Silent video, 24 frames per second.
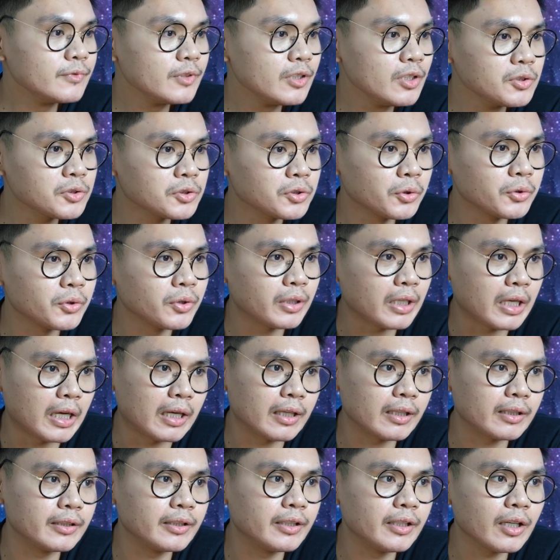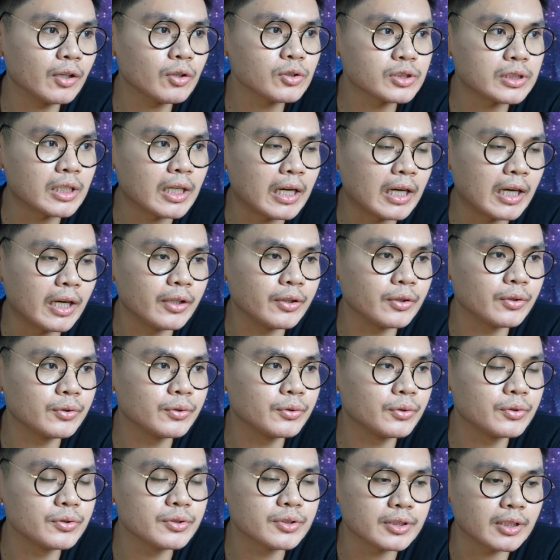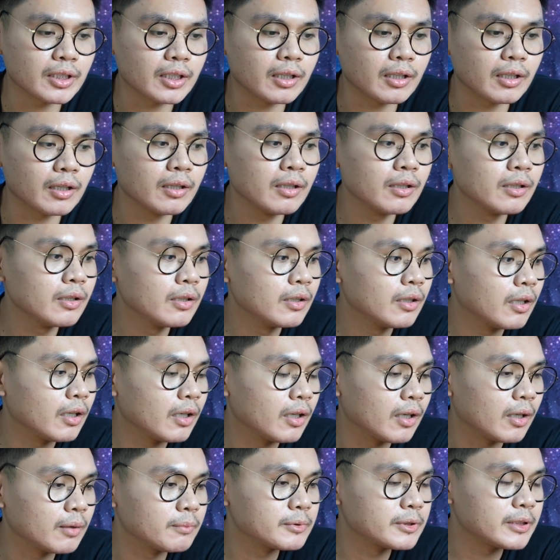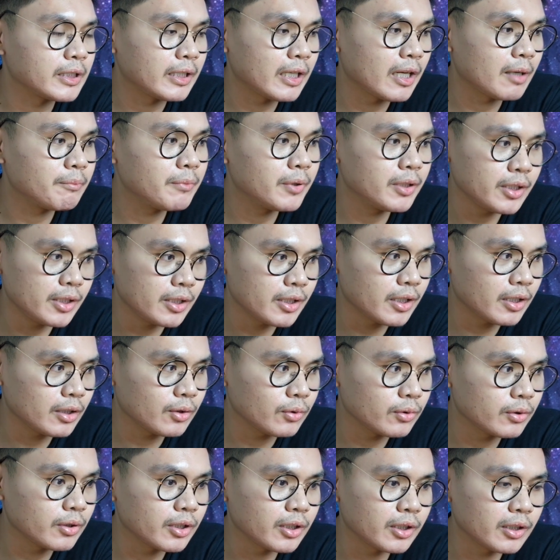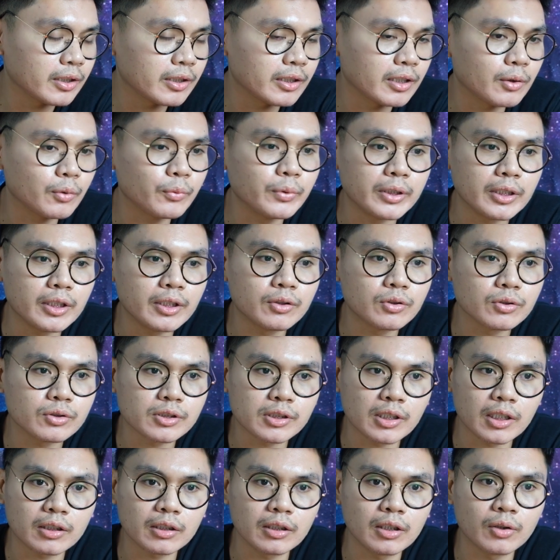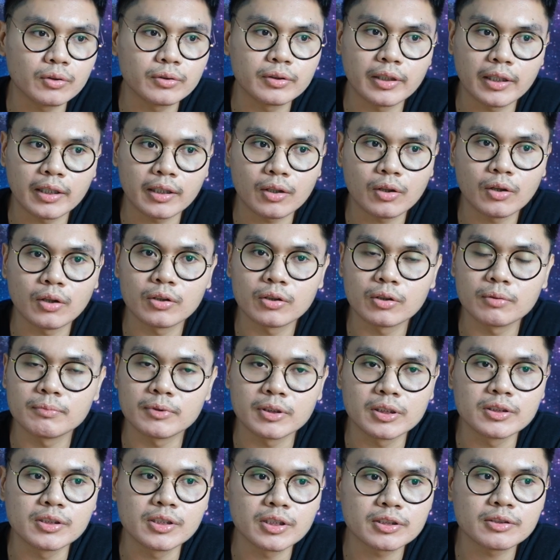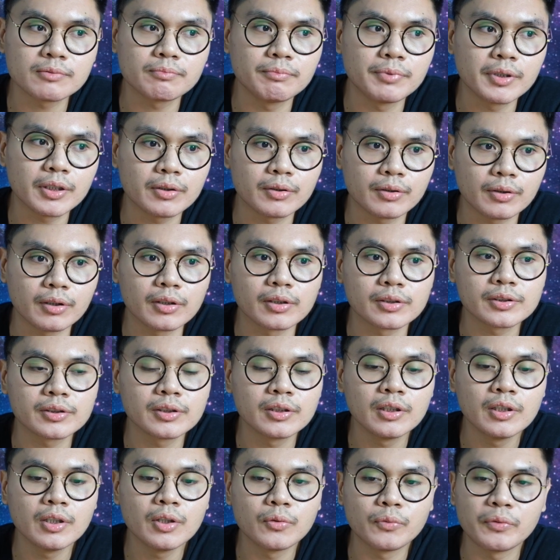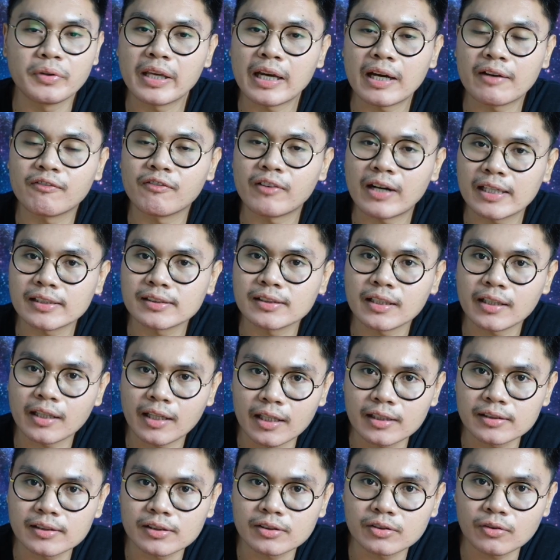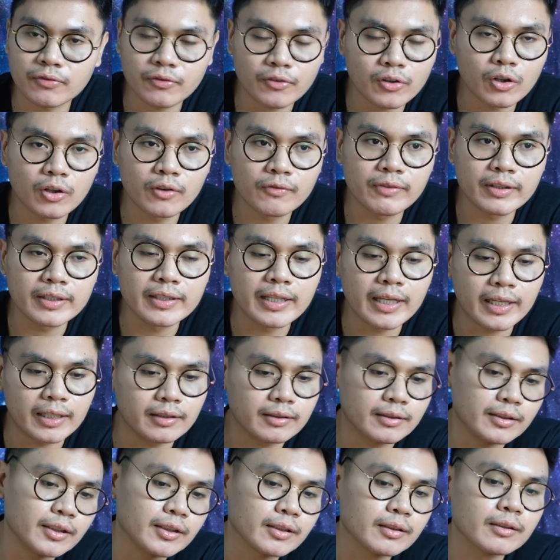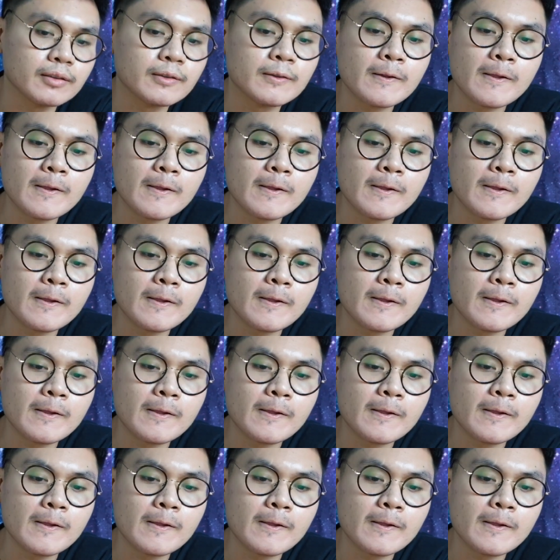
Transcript: So yun nga, hindi ako sang-ayon dun sa sinabi ni Yellow Girl na we need to shut down the economy just because we have rising cases of COVID-19.